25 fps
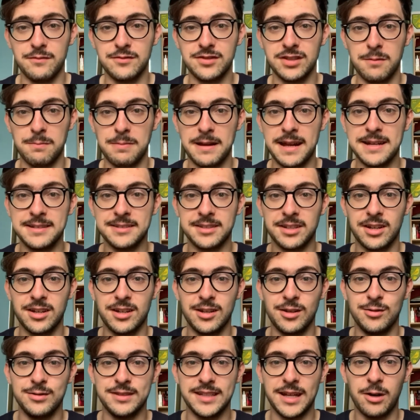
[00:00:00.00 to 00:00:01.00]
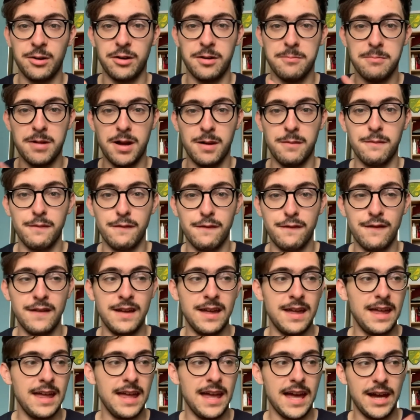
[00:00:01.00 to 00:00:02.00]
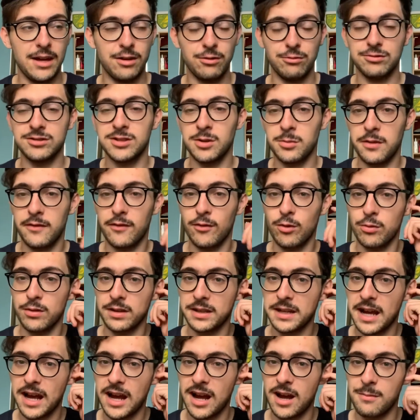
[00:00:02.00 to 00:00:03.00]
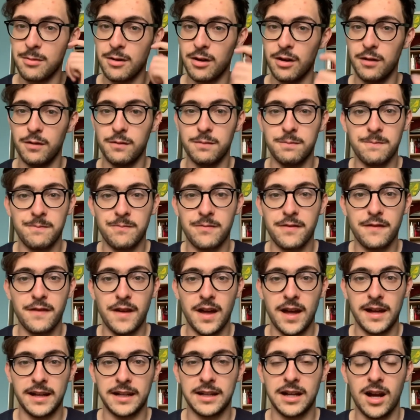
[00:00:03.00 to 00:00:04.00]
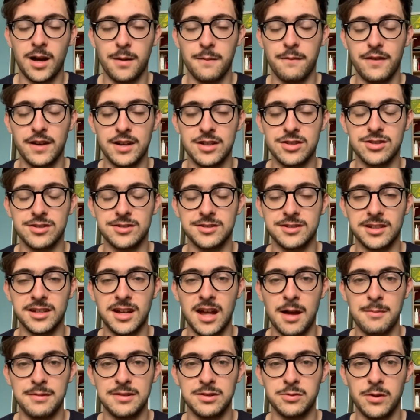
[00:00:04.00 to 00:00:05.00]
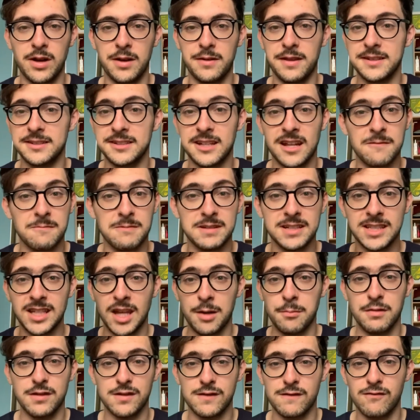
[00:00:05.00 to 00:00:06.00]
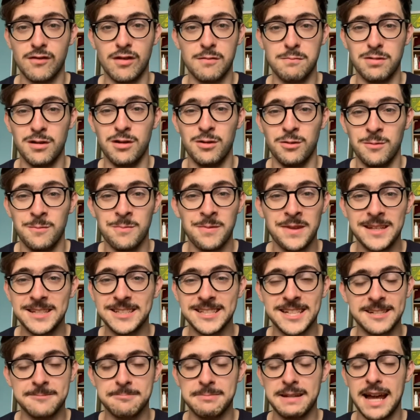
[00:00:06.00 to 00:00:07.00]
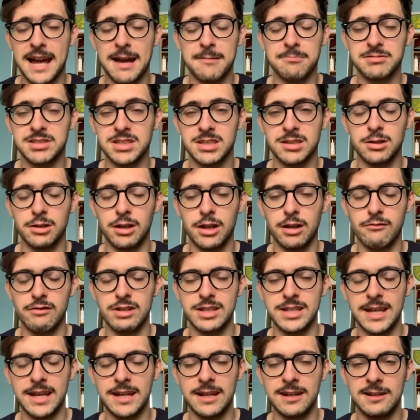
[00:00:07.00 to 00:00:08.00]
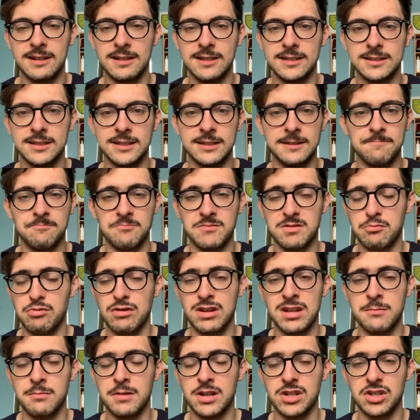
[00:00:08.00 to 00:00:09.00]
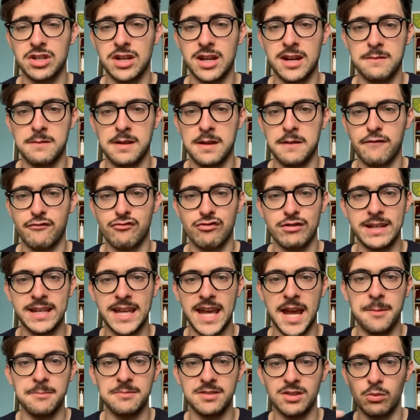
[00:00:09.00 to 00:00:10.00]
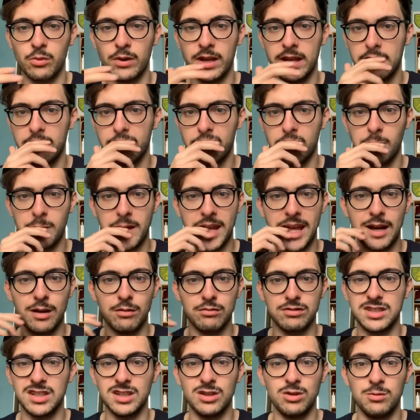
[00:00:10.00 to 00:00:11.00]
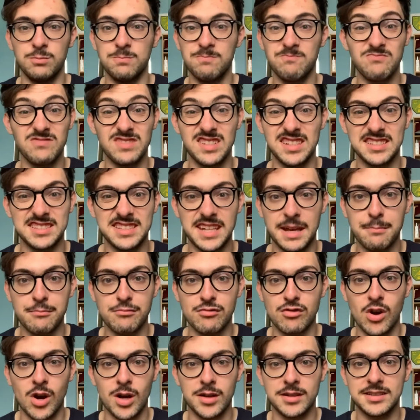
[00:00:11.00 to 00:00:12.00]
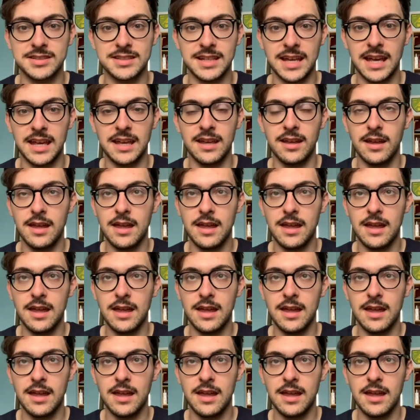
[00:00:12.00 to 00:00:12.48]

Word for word: So players are going to lose out on a month. And also with all the Carabao uh, Cup fixtures to come as well, there's going to be so much football. It's going to be absolutely ridiculous. It's pretty much going to be three games a week from now till December, I'd say.